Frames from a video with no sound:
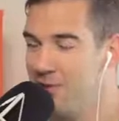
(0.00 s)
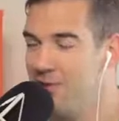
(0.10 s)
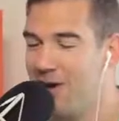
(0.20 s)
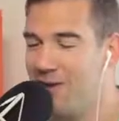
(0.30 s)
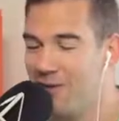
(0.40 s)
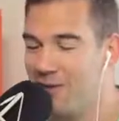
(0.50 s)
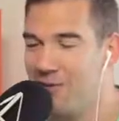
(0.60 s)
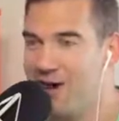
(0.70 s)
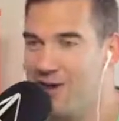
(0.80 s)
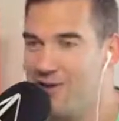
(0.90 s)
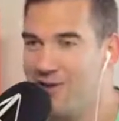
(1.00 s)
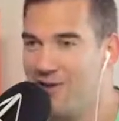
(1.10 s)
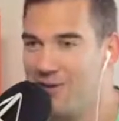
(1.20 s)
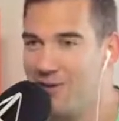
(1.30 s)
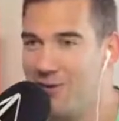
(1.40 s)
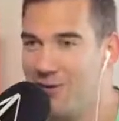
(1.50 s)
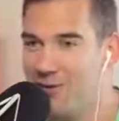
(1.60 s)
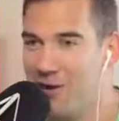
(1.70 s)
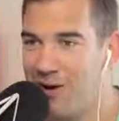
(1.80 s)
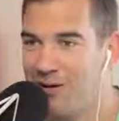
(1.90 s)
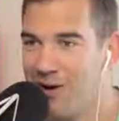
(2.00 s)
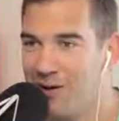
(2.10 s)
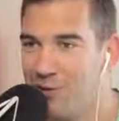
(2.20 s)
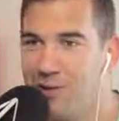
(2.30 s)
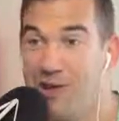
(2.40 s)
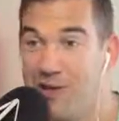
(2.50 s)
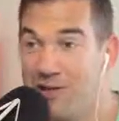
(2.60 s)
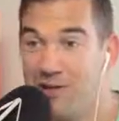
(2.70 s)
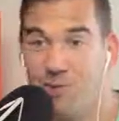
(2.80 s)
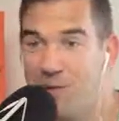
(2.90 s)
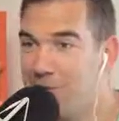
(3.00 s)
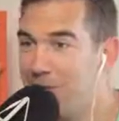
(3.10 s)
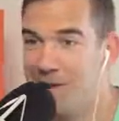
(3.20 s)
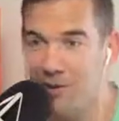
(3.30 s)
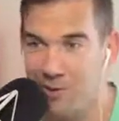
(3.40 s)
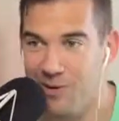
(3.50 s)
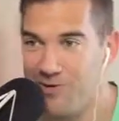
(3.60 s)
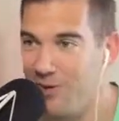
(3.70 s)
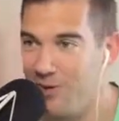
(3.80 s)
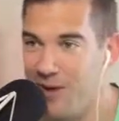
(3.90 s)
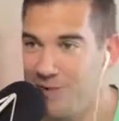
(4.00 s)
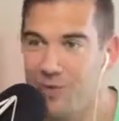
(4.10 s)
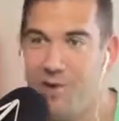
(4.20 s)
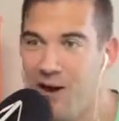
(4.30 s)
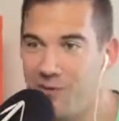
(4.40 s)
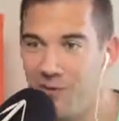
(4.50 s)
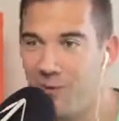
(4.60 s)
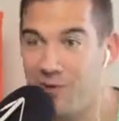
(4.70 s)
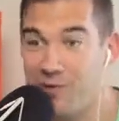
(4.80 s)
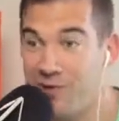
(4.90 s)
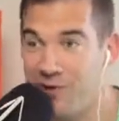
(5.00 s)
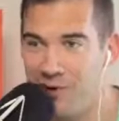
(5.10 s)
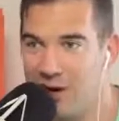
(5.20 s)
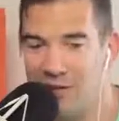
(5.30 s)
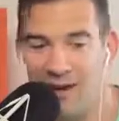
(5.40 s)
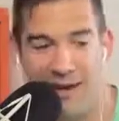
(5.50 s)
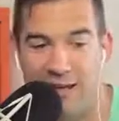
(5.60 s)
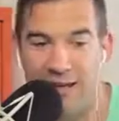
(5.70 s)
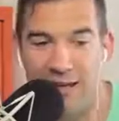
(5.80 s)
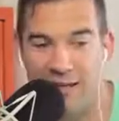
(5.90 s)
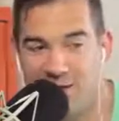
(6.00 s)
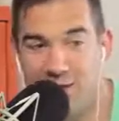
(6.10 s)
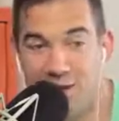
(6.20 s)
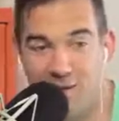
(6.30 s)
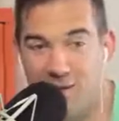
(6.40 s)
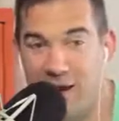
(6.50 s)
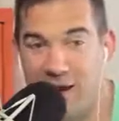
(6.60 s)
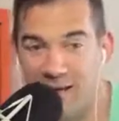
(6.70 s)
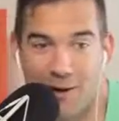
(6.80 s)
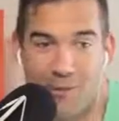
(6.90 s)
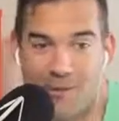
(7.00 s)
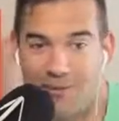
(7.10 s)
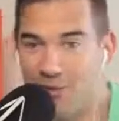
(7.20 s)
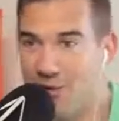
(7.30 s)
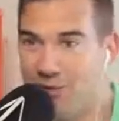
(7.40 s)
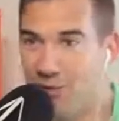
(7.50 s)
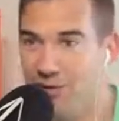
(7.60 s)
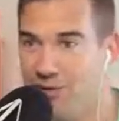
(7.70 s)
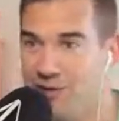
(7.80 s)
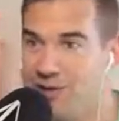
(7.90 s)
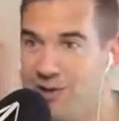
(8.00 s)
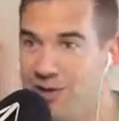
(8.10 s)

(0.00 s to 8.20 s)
move out of your garage and into other parking lots where you're like, this is what I'm going to be doing full time from now forward? Or was it still kind of like, this is just for me because I want some fresh produce?